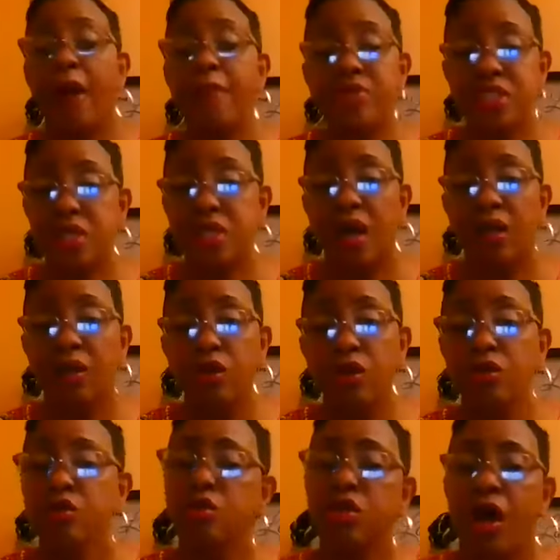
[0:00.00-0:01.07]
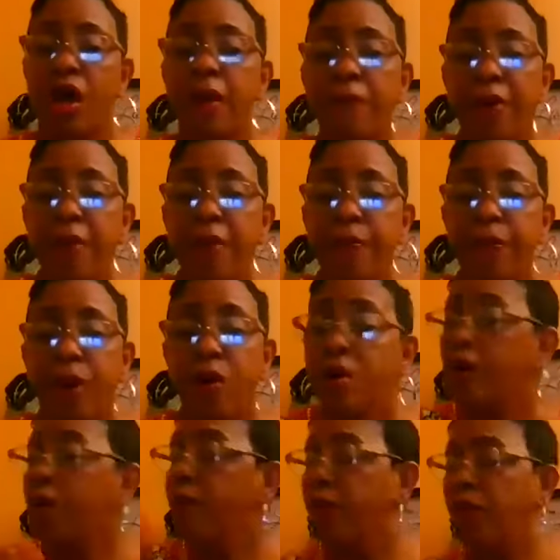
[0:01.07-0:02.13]
But what I'm saying to you, you young
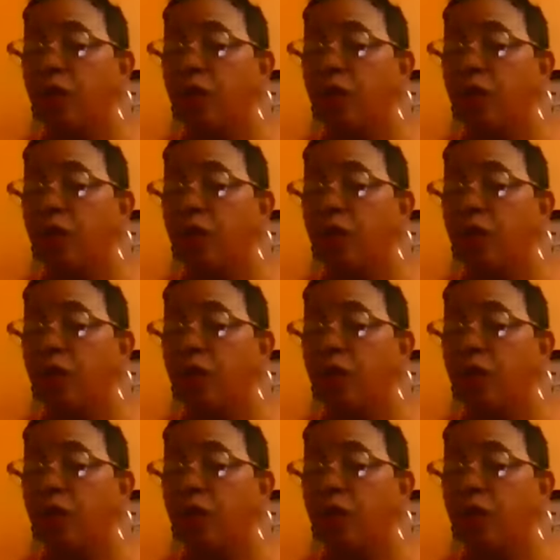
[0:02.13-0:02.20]
people,